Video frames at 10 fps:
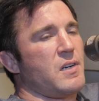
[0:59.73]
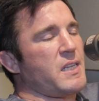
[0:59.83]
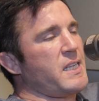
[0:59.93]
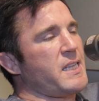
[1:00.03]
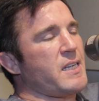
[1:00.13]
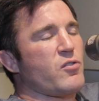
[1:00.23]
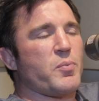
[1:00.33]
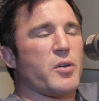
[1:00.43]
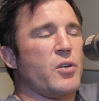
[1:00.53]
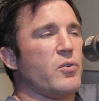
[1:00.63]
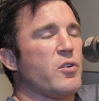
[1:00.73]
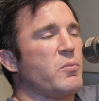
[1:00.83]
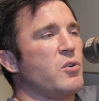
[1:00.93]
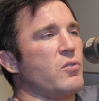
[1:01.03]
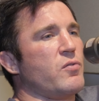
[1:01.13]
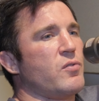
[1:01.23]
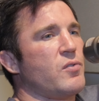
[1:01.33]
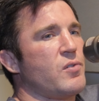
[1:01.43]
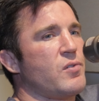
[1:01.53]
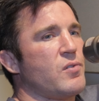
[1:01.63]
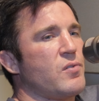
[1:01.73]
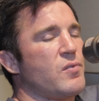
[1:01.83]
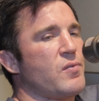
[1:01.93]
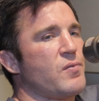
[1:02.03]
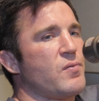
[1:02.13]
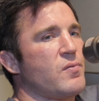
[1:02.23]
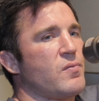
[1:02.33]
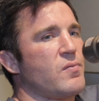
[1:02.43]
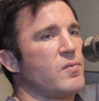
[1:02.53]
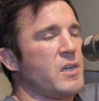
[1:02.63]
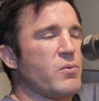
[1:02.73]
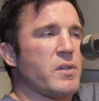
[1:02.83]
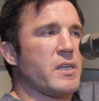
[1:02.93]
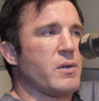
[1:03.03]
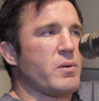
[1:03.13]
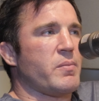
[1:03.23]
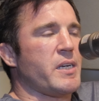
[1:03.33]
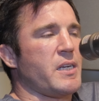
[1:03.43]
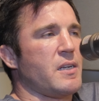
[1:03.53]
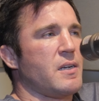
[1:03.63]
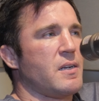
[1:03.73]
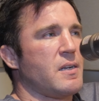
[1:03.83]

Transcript: I think that's a peculiar move. Not one that I would have made.